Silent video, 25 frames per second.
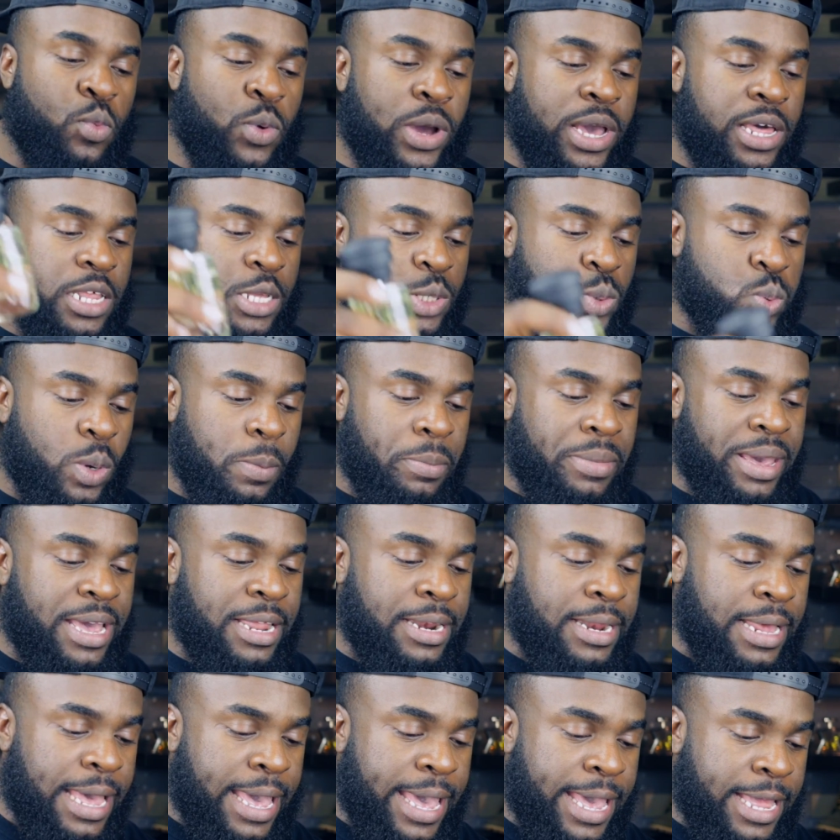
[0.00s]
wear this one,
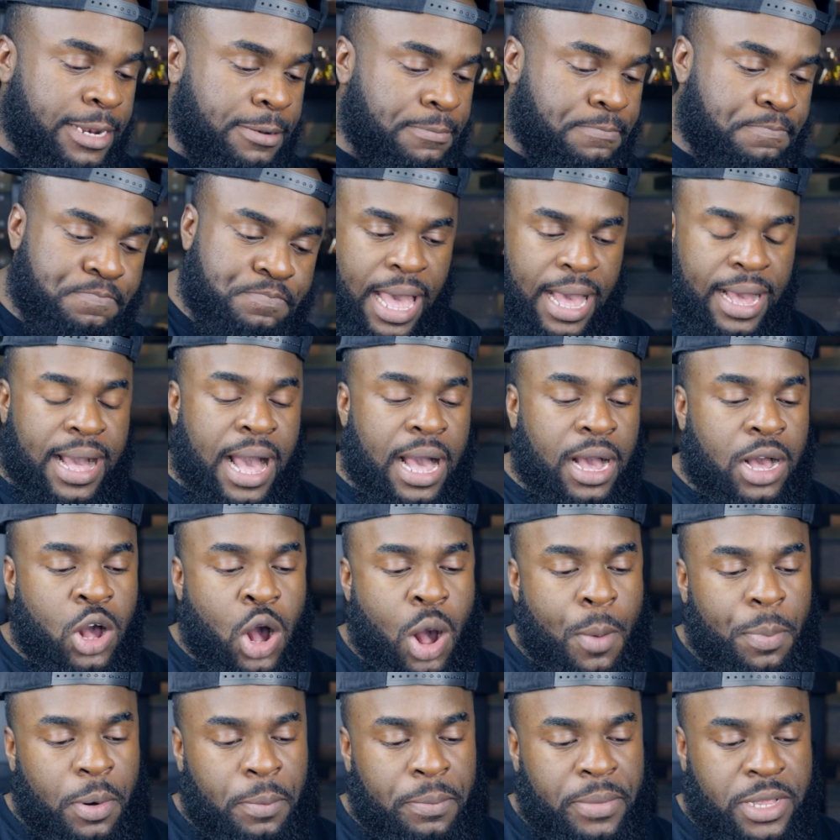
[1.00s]
man, and I got
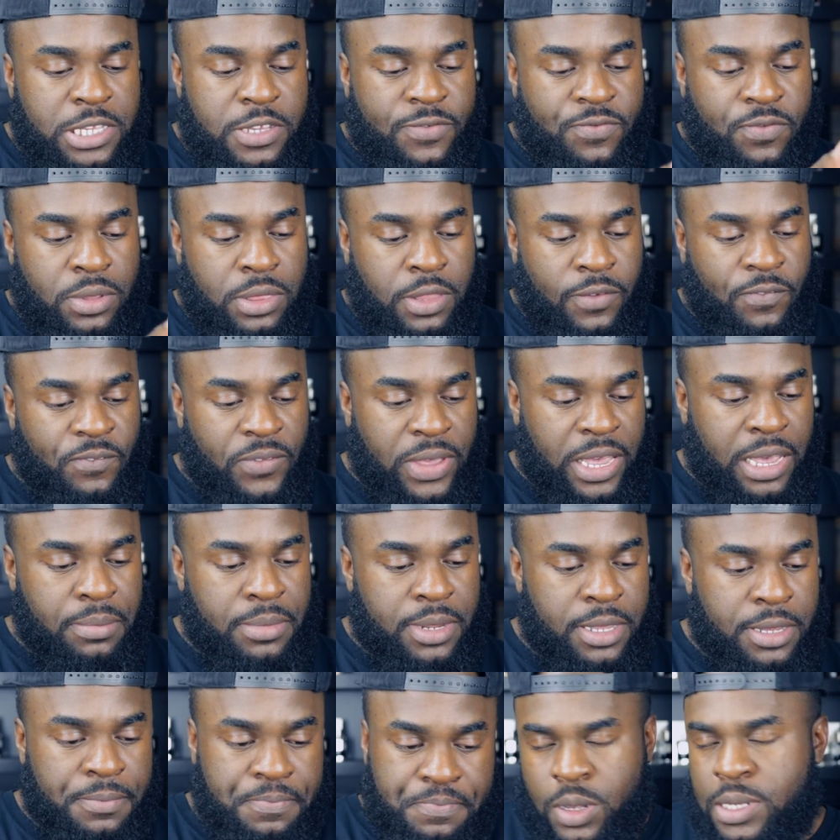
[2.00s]
compliments from the
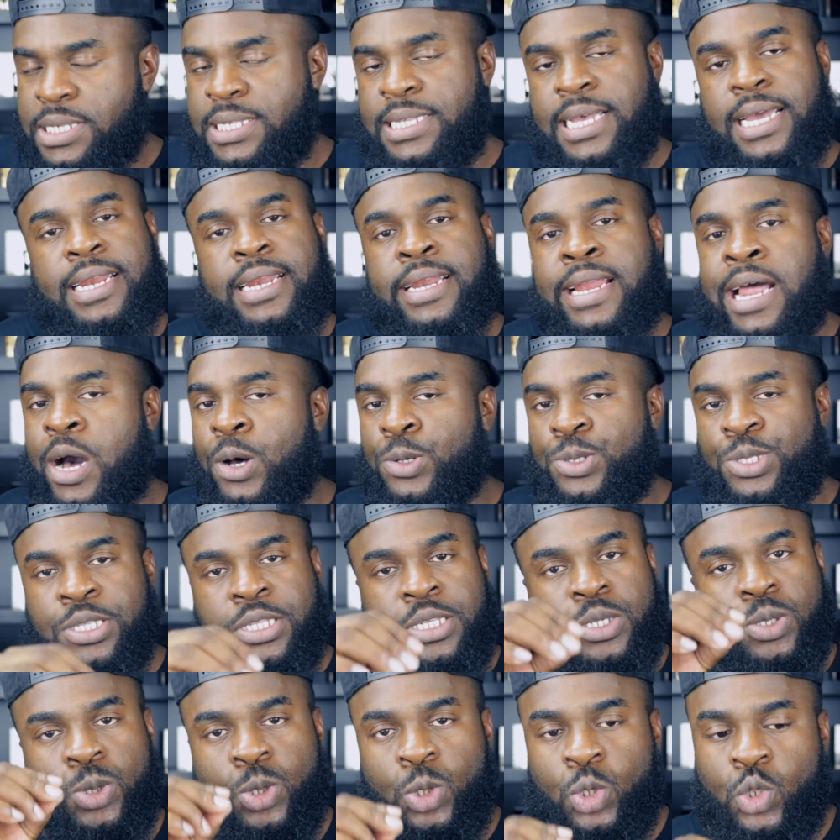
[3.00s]
family. Stayed in the house
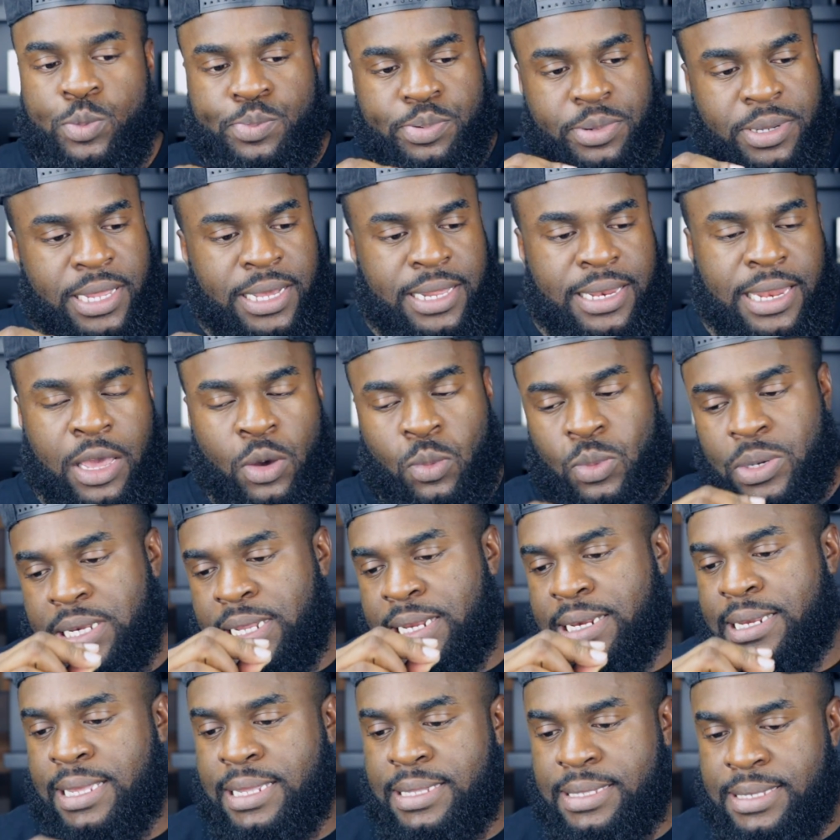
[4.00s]
until super late. Like, we
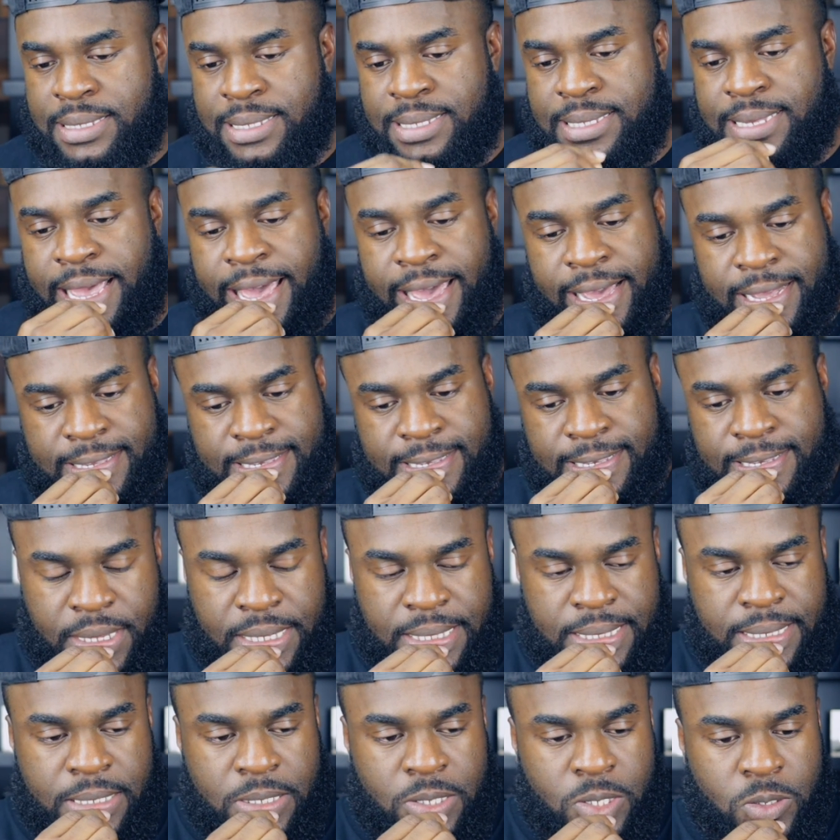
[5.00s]
didn't get to Saks
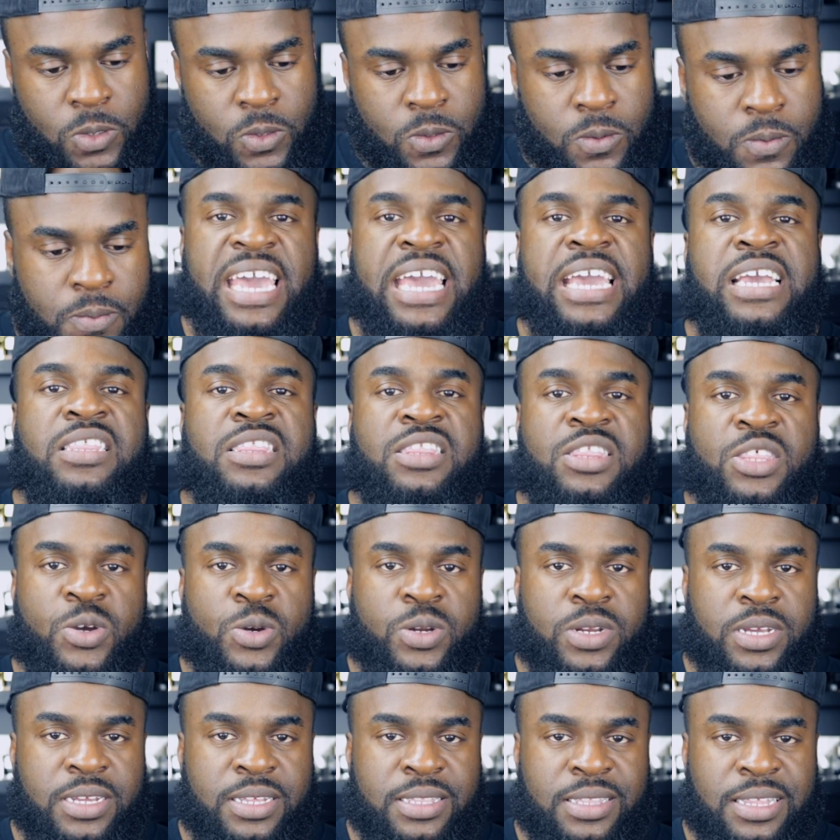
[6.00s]
until
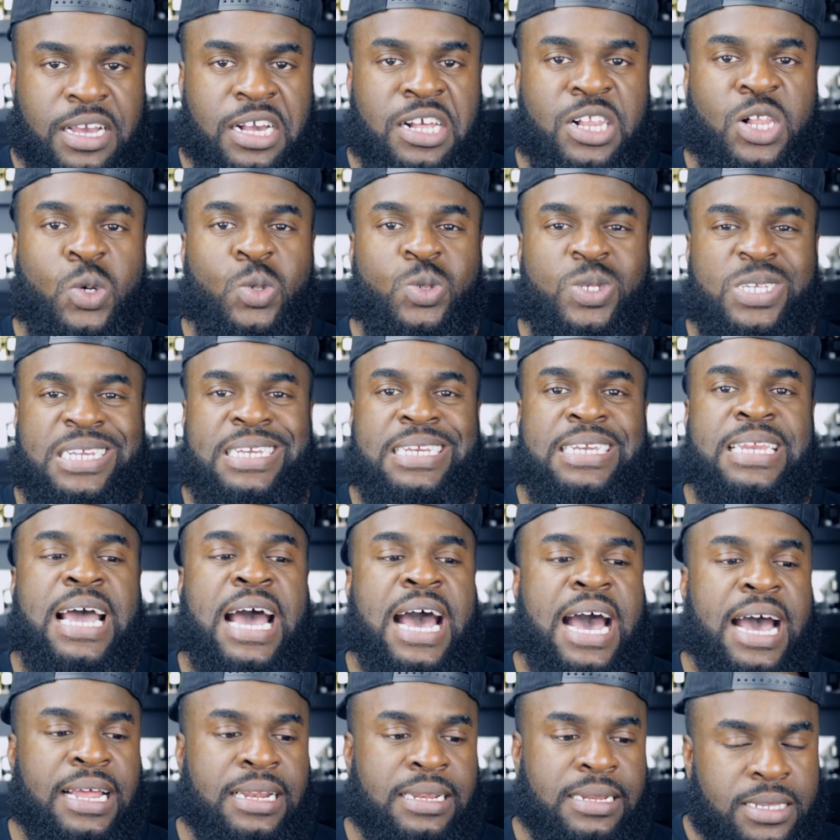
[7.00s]
8.30. They close at
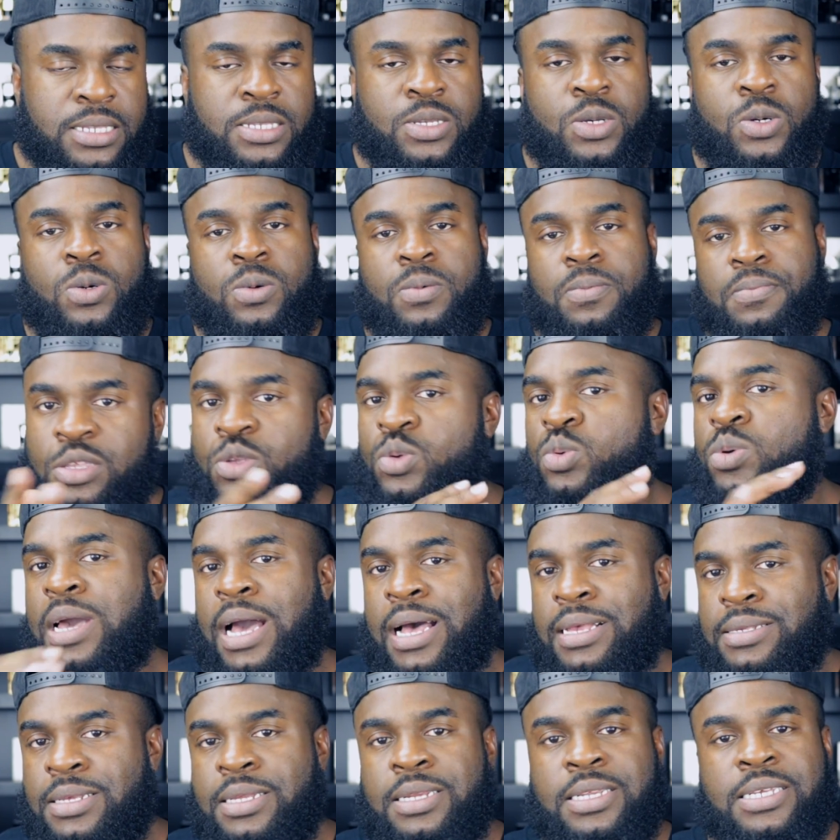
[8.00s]
9. So you
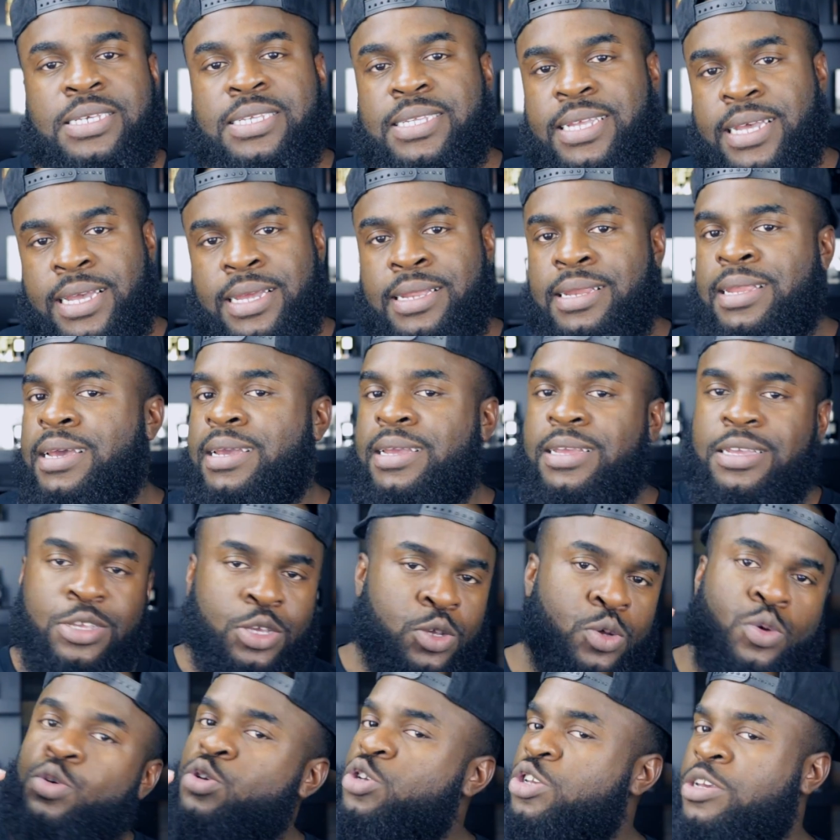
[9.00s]
guys understand, like,
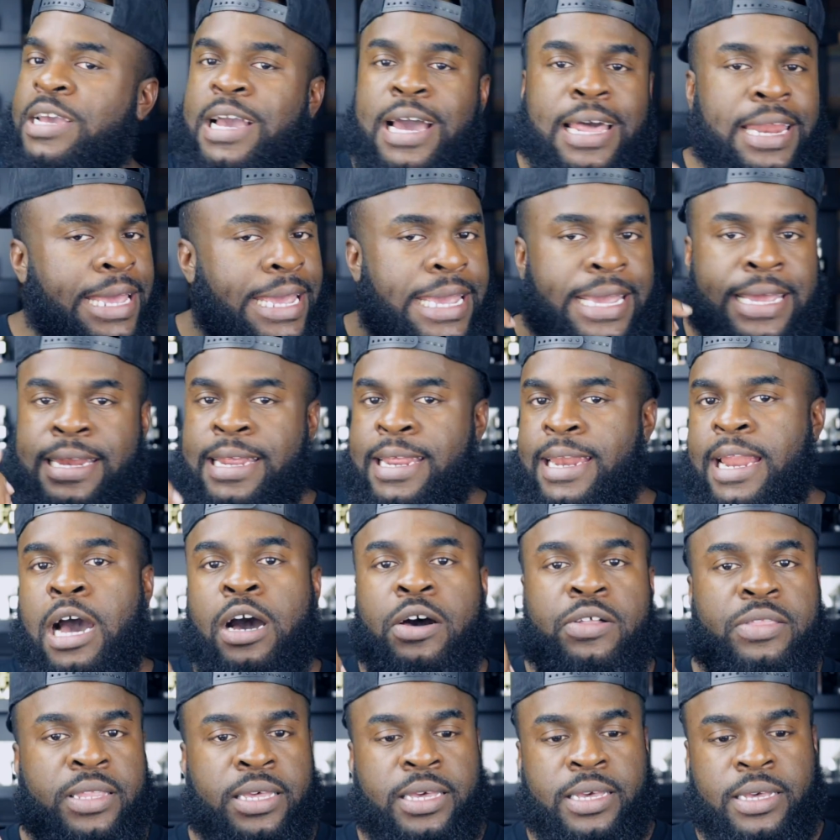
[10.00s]
you, you kind of in and
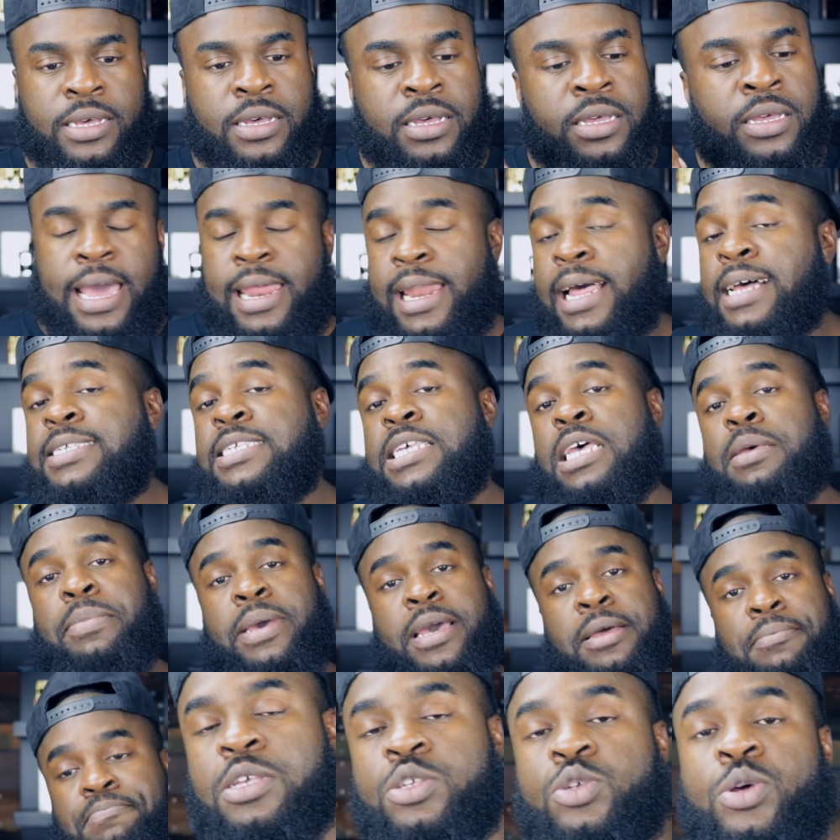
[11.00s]
out there. And that's it,
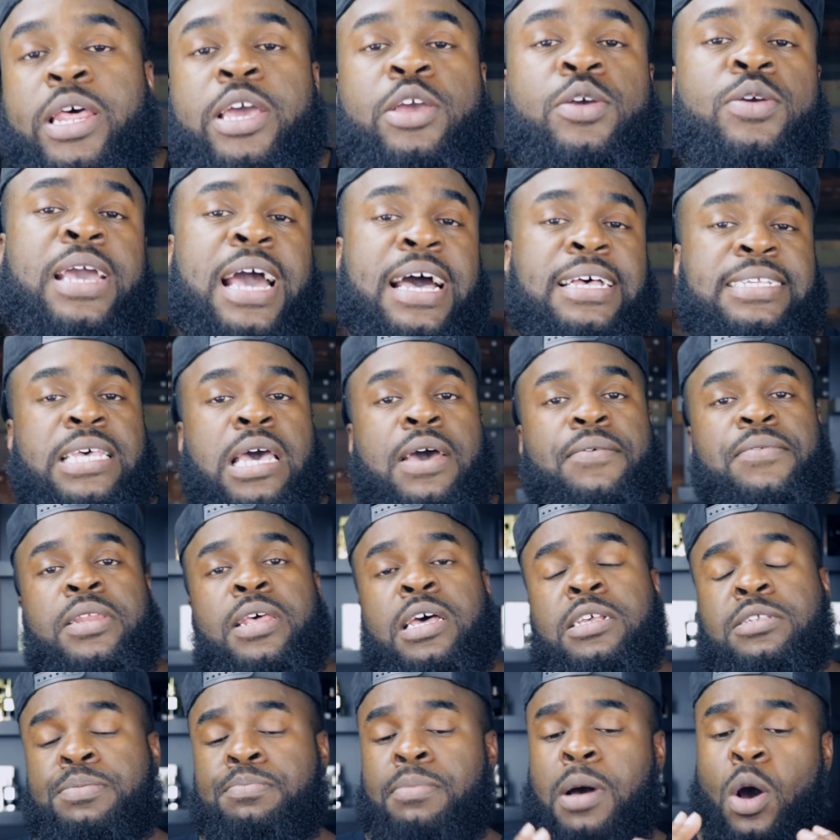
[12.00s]
man. So there you guys have it.
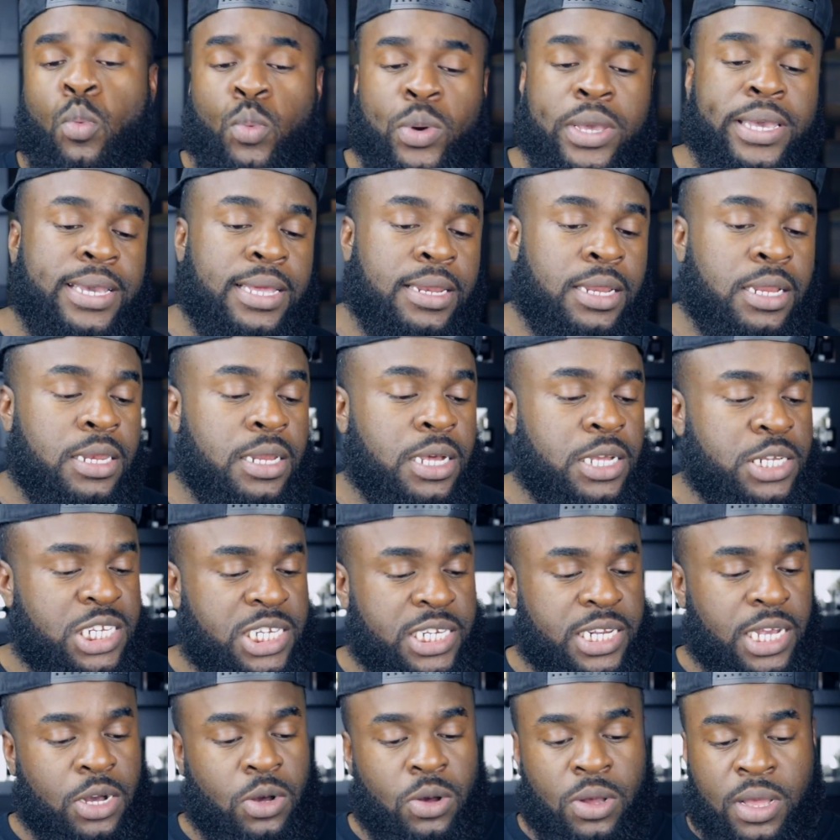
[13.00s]
That's my week in a
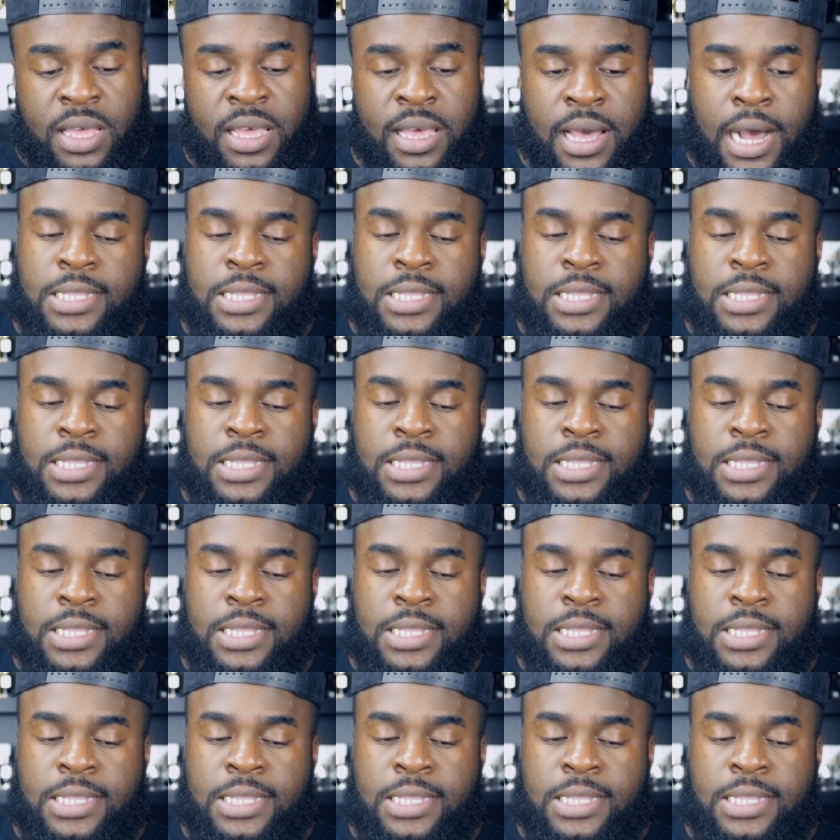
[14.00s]
nutshell.